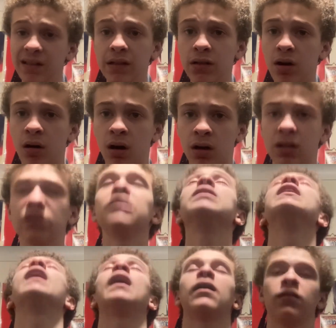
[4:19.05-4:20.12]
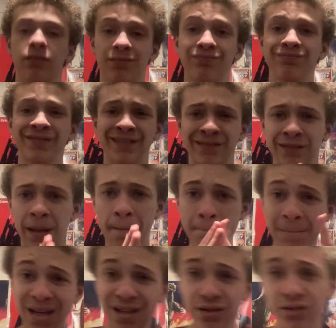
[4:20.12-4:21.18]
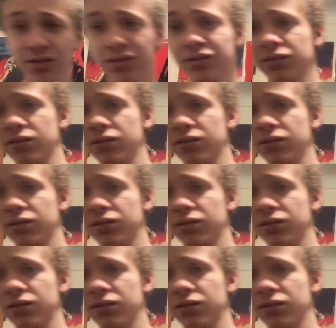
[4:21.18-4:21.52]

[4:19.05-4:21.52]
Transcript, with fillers: y'all. Peace.